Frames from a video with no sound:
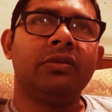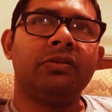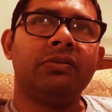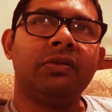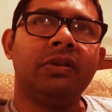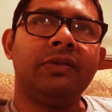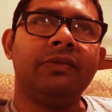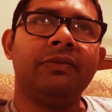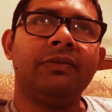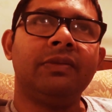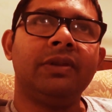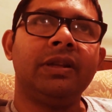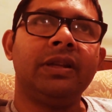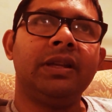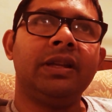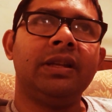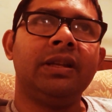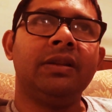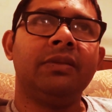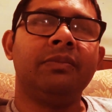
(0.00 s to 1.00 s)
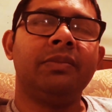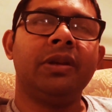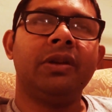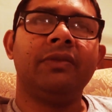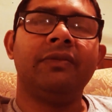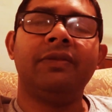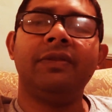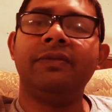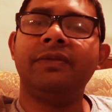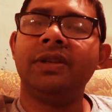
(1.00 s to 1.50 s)
roughly
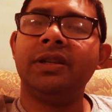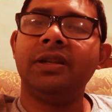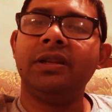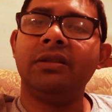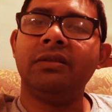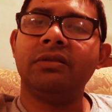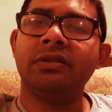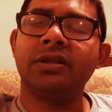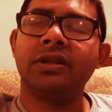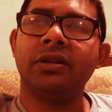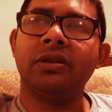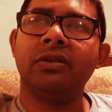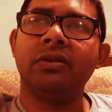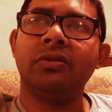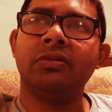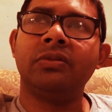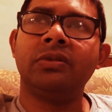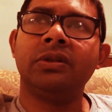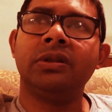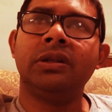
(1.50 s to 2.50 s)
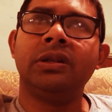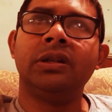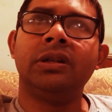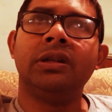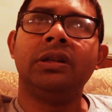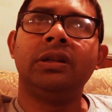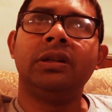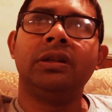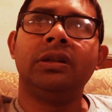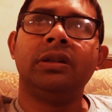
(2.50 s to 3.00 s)
about 15 years ago.
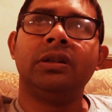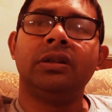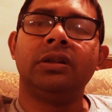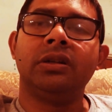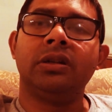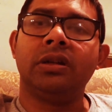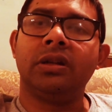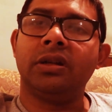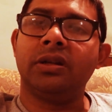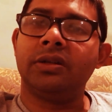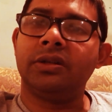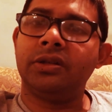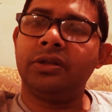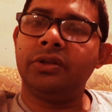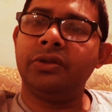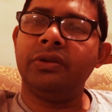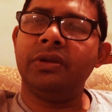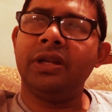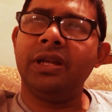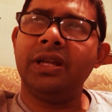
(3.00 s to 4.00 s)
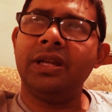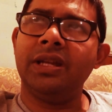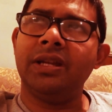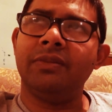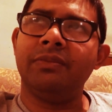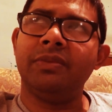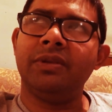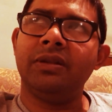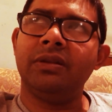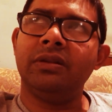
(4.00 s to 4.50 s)
Today
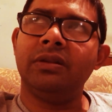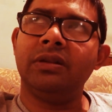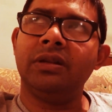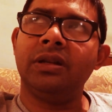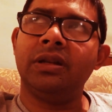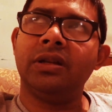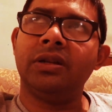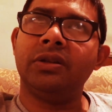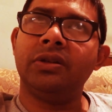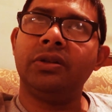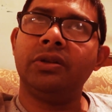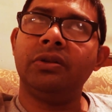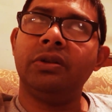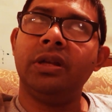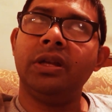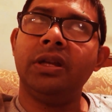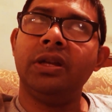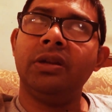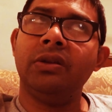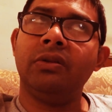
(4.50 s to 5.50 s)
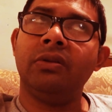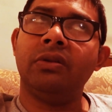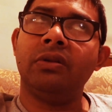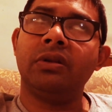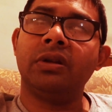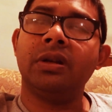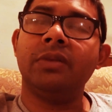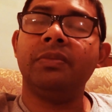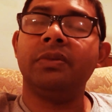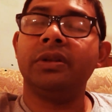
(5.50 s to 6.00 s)
or a
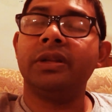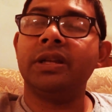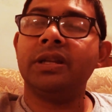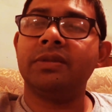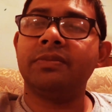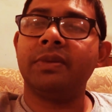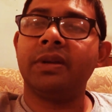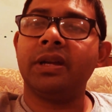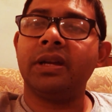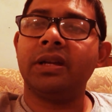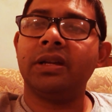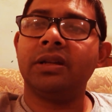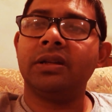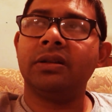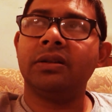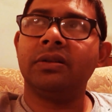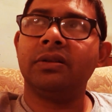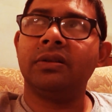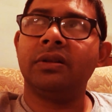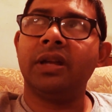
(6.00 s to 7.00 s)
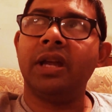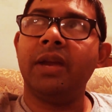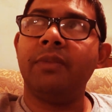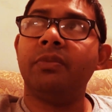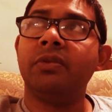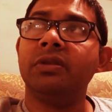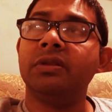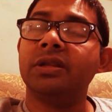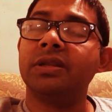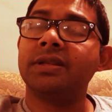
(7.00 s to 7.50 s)
couple of days back,
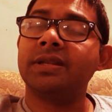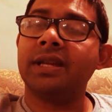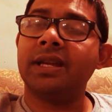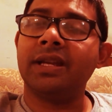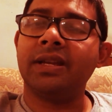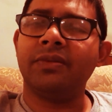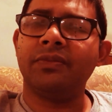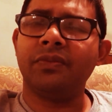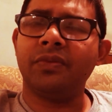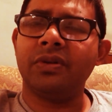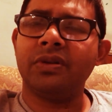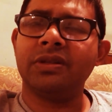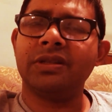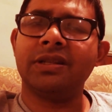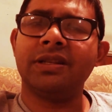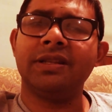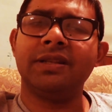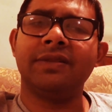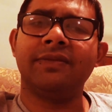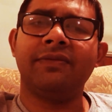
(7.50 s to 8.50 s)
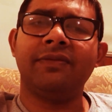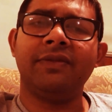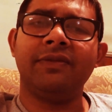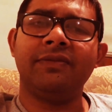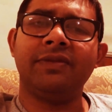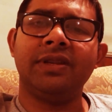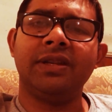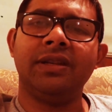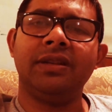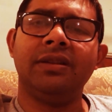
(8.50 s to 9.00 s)
April the 2nd was his
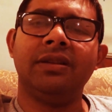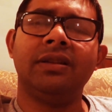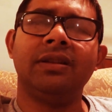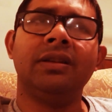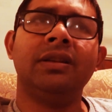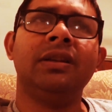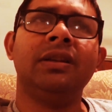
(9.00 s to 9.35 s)
15th